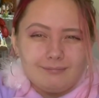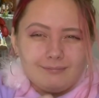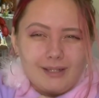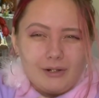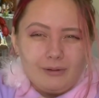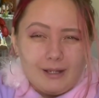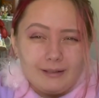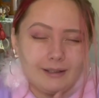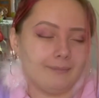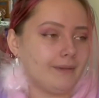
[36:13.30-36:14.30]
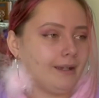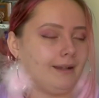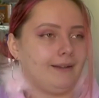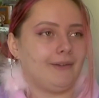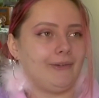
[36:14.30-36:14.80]
I don't like it.
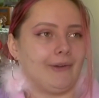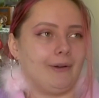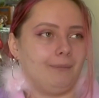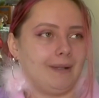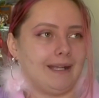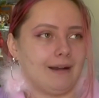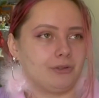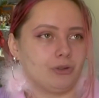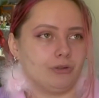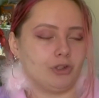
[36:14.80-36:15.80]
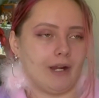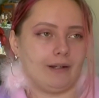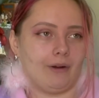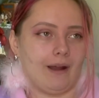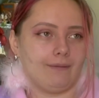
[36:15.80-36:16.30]
So being able to draw on
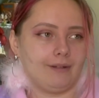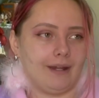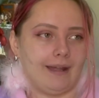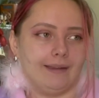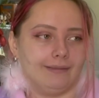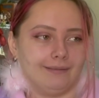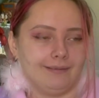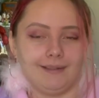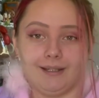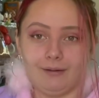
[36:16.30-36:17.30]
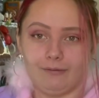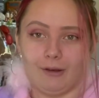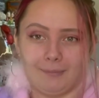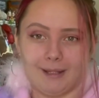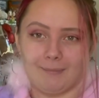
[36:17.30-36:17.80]
Chinagraph and
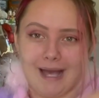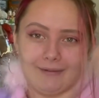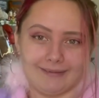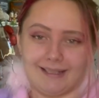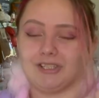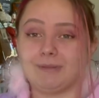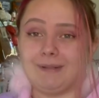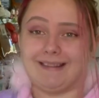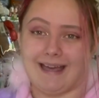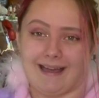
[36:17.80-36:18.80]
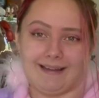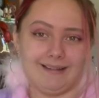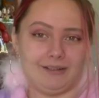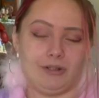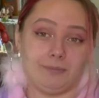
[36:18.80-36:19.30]
flop it about and it just be there,
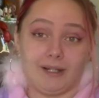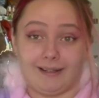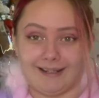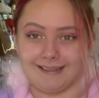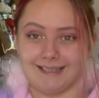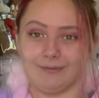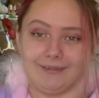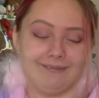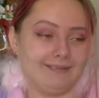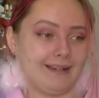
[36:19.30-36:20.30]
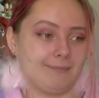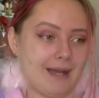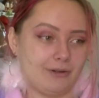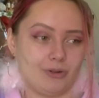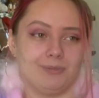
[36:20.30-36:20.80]
you can put it against different like
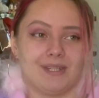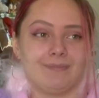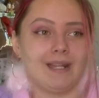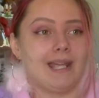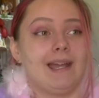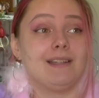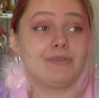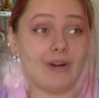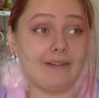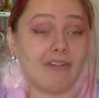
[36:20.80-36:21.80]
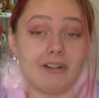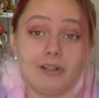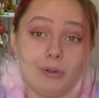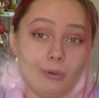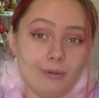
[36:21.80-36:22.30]
backdrops, it's very
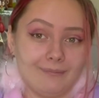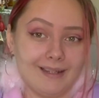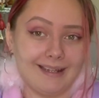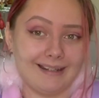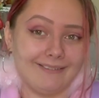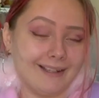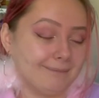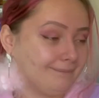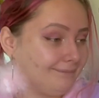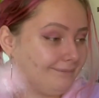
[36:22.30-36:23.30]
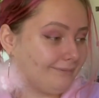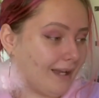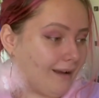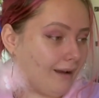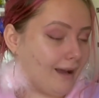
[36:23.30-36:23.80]
fucking cool. Anyway,
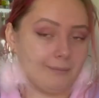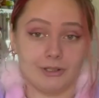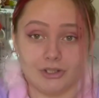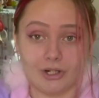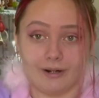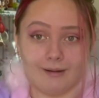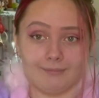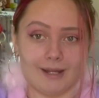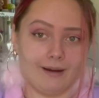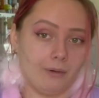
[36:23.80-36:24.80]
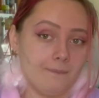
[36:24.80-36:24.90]
I'm gonna shut up now.